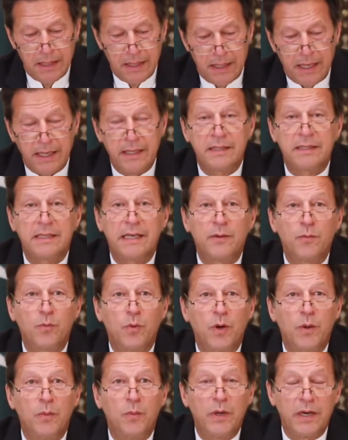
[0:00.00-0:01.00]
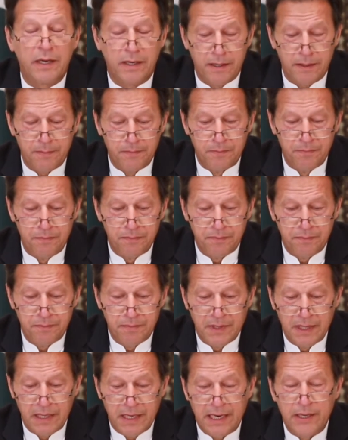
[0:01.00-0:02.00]
I extend warm welcome
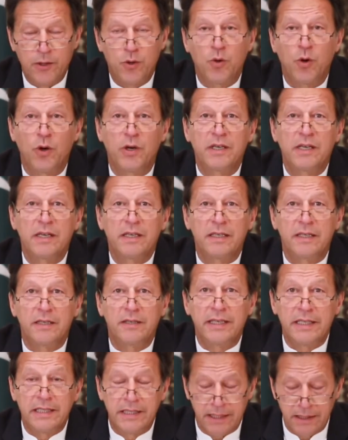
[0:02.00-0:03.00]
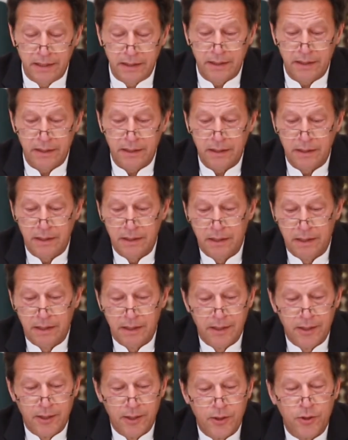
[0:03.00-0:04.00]
and cordial greetings
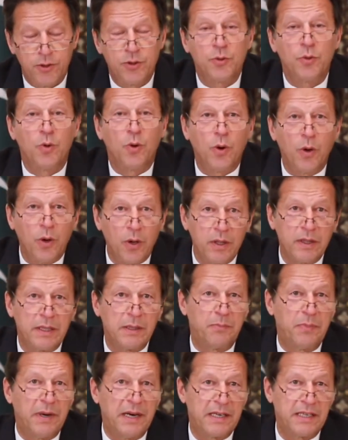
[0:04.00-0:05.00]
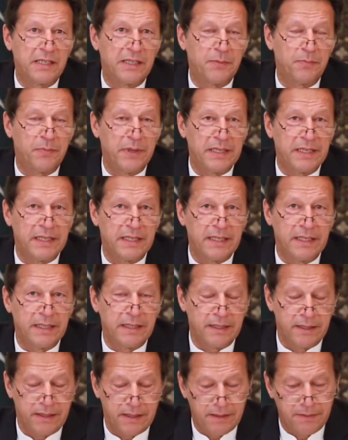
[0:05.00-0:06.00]
to all the participating
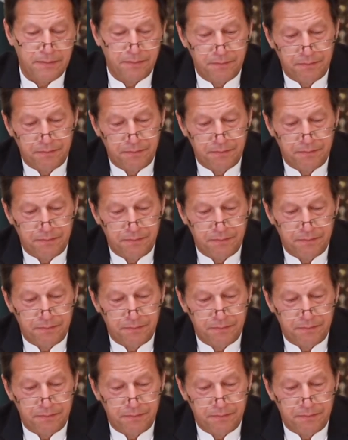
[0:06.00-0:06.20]
leaders.